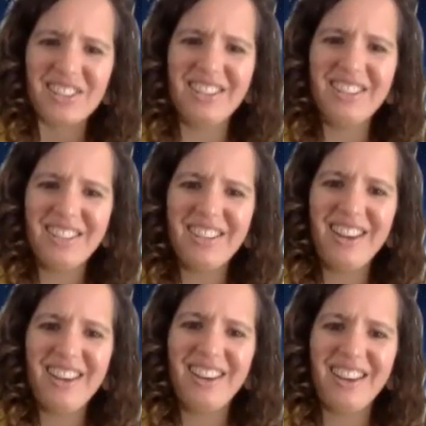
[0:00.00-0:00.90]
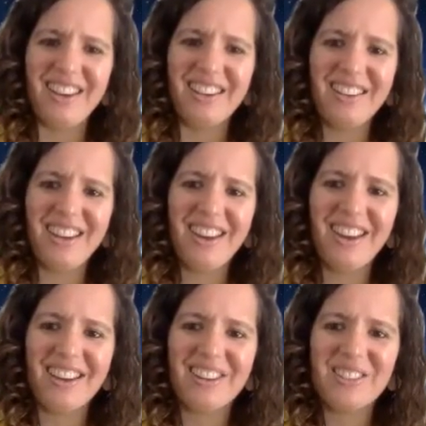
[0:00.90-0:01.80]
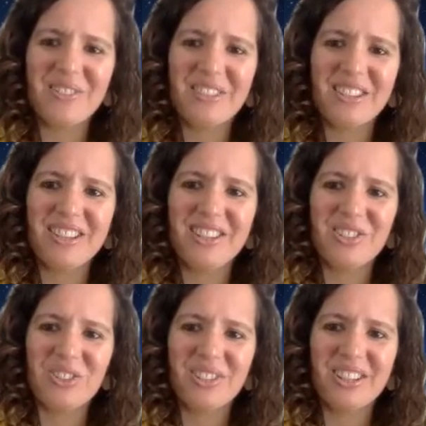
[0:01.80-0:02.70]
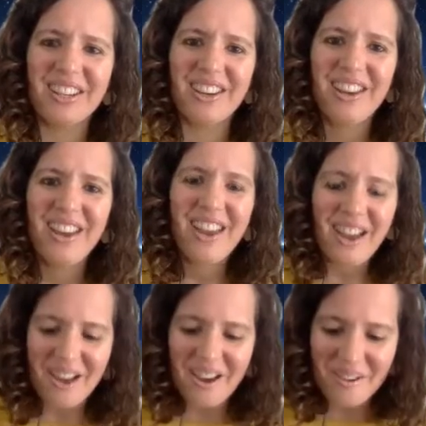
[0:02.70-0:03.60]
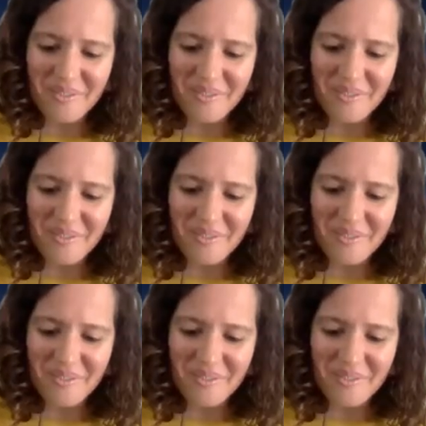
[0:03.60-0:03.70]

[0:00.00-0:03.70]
actually, yeah, yeah, because I really enjoy it. And